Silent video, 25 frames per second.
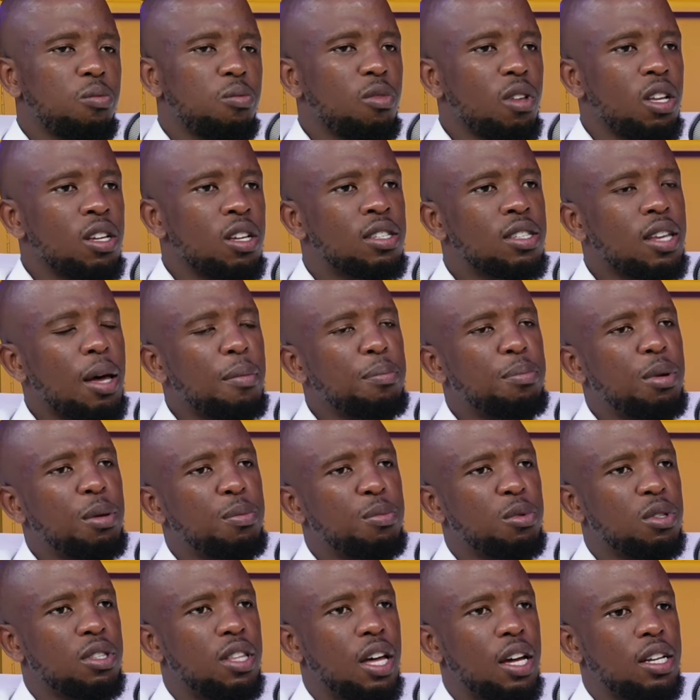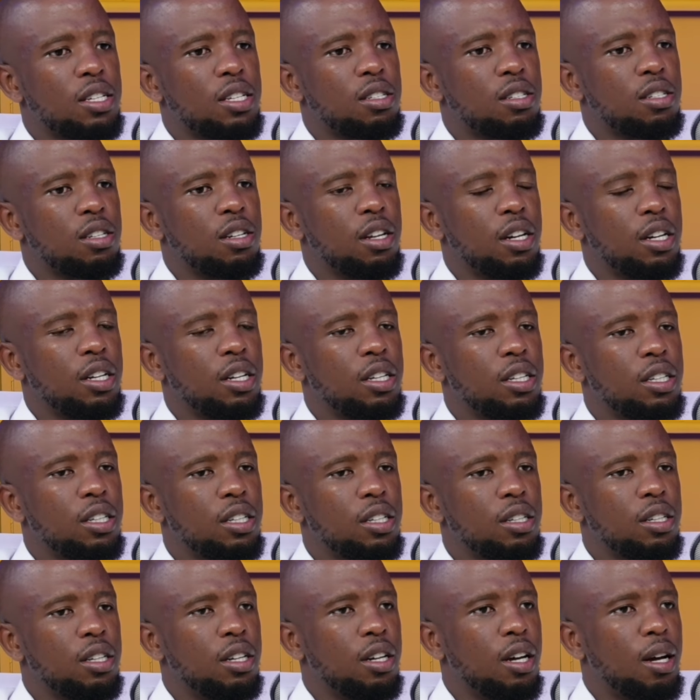some people that
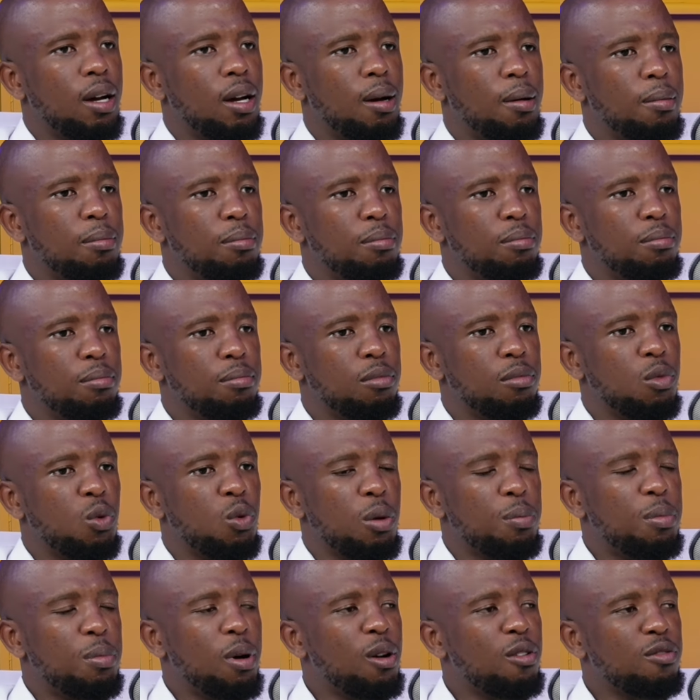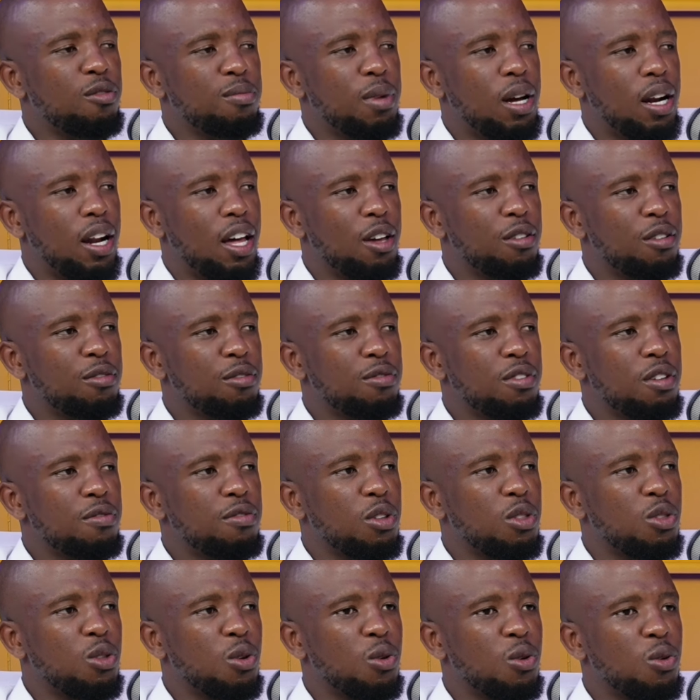really um, were part of my life,
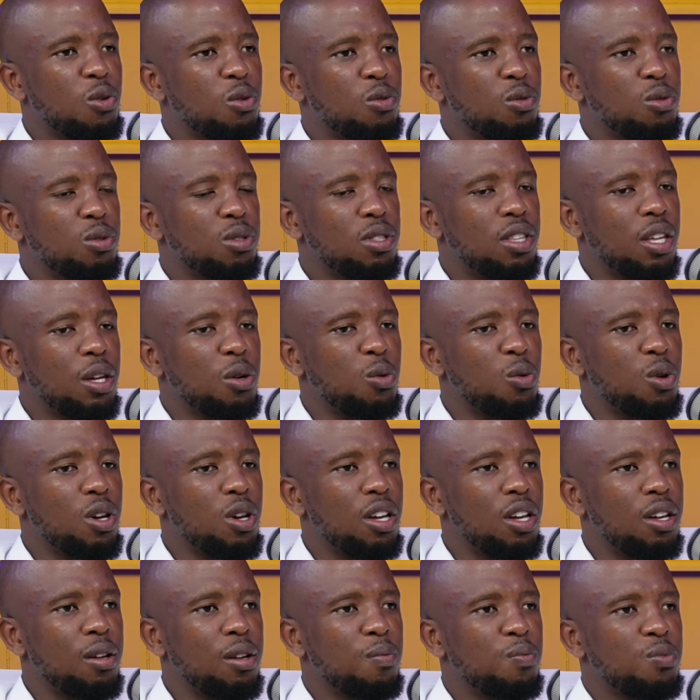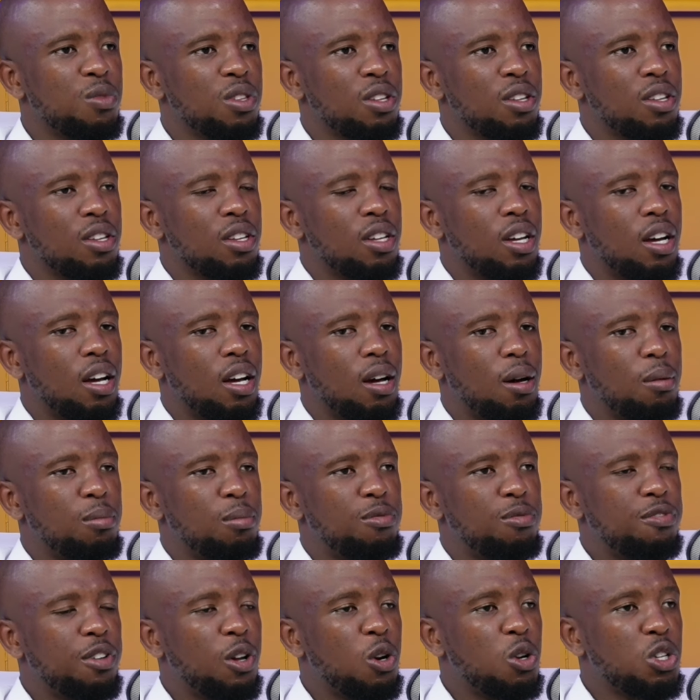even though they were uh,
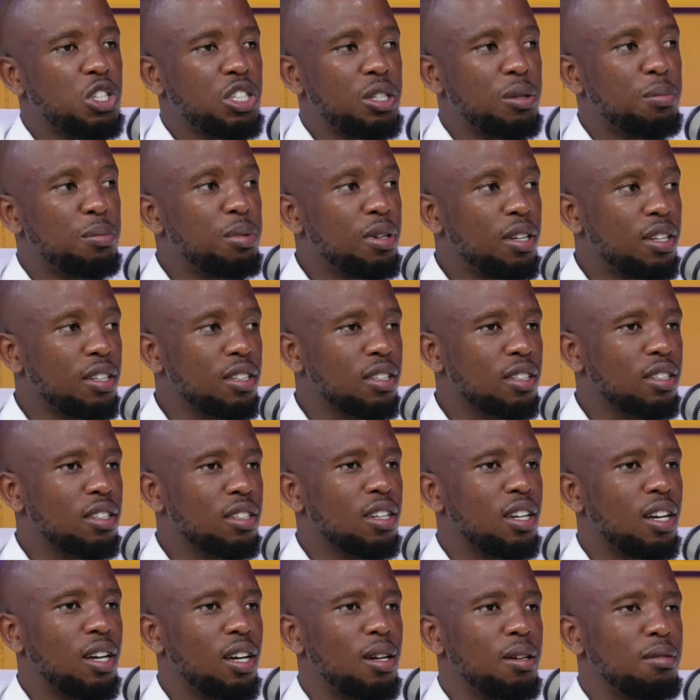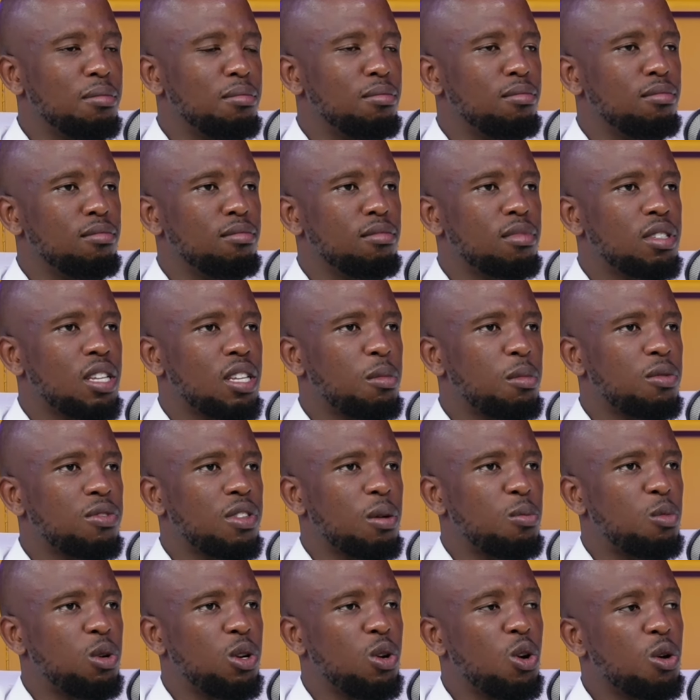fellowshipping, um, some of
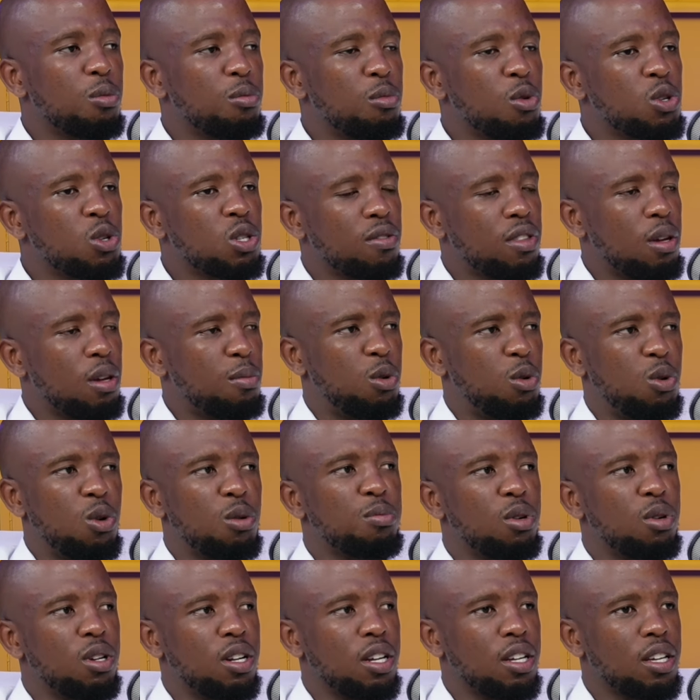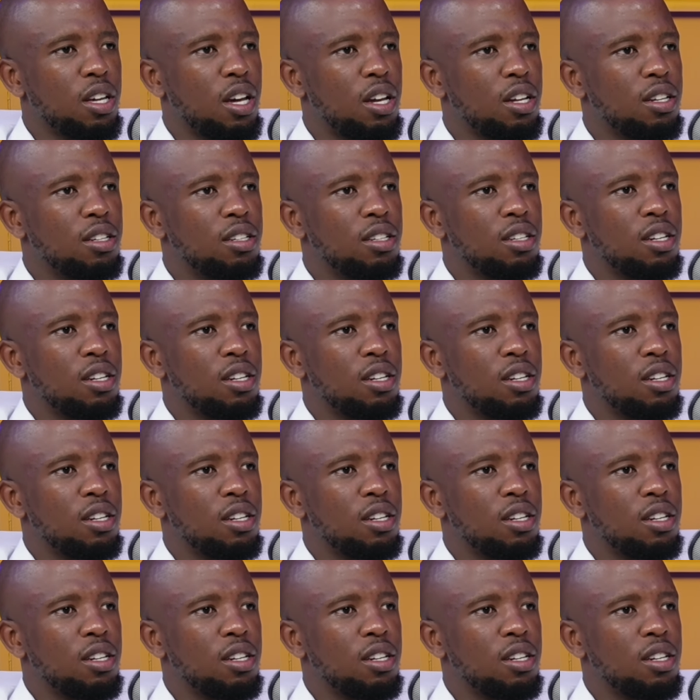them were not, most of them were not born again.